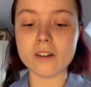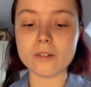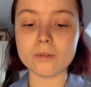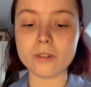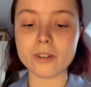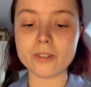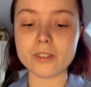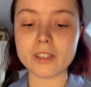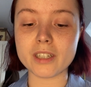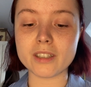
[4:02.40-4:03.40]
all those
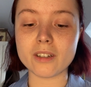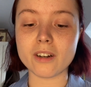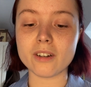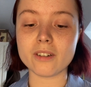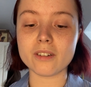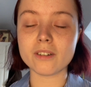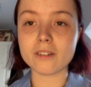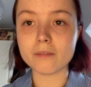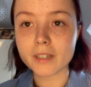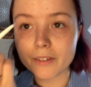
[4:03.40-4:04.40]
years ago,
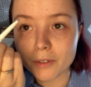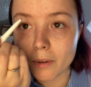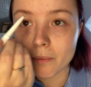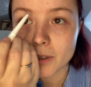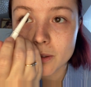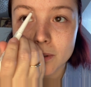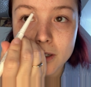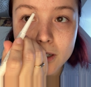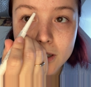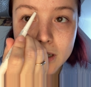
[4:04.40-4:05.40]
when everyone was
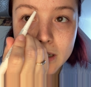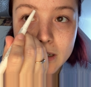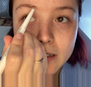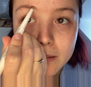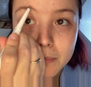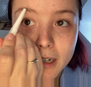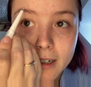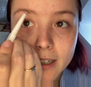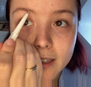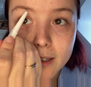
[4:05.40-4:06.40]

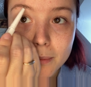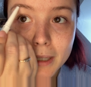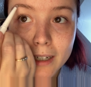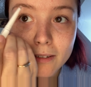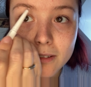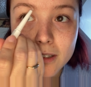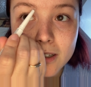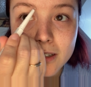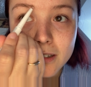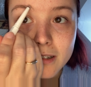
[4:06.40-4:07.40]
plucking them out,
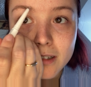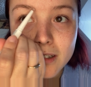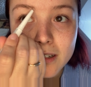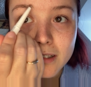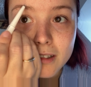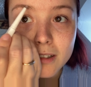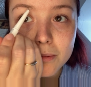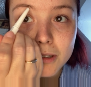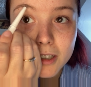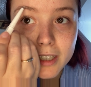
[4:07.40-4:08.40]
that's
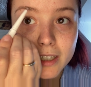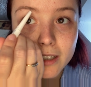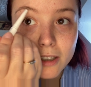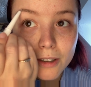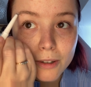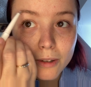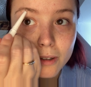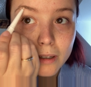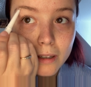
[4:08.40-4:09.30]
what I did too.